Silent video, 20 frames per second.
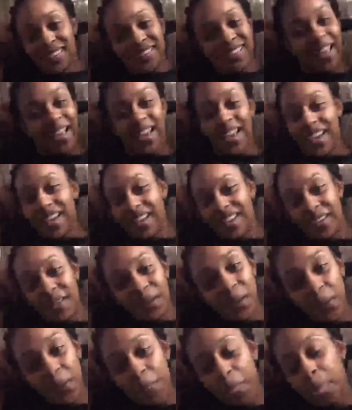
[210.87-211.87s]
like,
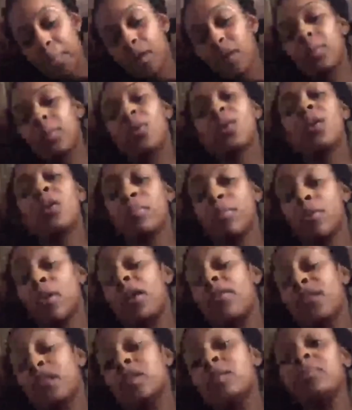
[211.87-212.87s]
Come on, bro.
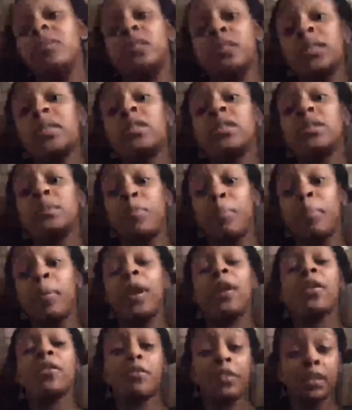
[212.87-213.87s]
I've really been
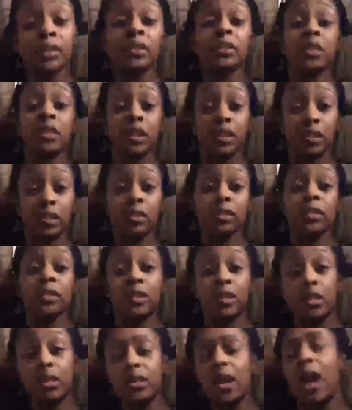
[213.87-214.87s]
sparing, sis.
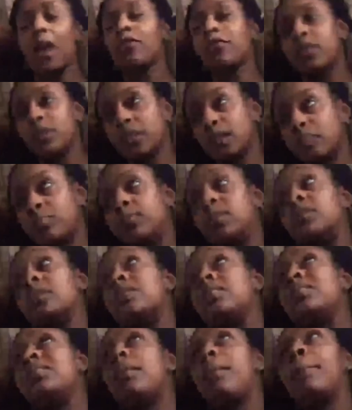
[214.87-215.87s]
I've really been
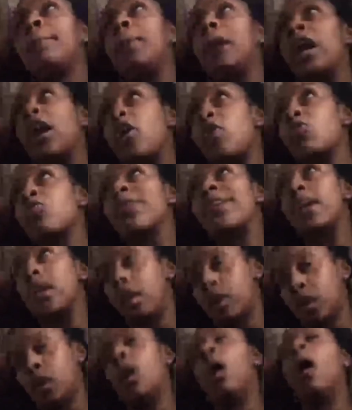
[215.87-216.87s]
sparing.